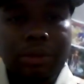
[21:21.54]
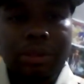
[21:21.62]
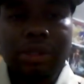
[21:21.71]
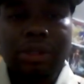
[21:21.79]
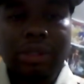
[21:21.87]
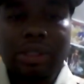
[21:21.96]

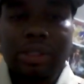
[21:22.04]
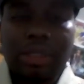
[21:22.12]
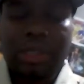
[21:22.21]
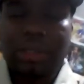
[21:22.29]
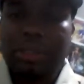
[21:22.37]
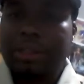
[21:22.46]
these
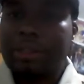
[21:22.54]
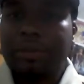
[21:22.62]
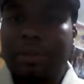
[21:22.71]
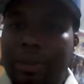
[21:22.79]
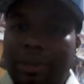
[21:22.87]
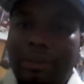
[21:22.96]
ain't
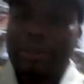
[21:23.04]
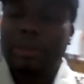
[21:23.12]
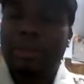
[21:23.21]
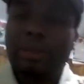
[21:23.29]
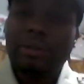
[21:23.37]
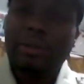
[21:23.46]
just
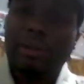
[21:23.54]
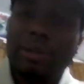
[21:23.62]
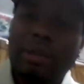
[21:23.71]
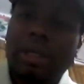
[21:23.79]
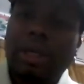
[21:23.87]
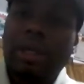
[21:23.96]

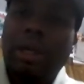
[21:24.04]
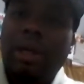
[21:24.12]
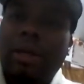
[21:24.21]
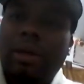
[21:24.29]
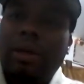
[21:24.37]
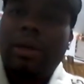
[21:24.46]
coincidences.
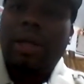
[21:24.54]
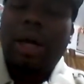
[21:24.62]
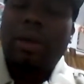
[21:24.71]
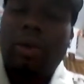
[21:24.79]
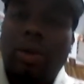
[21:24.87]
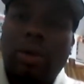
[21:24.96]
I don't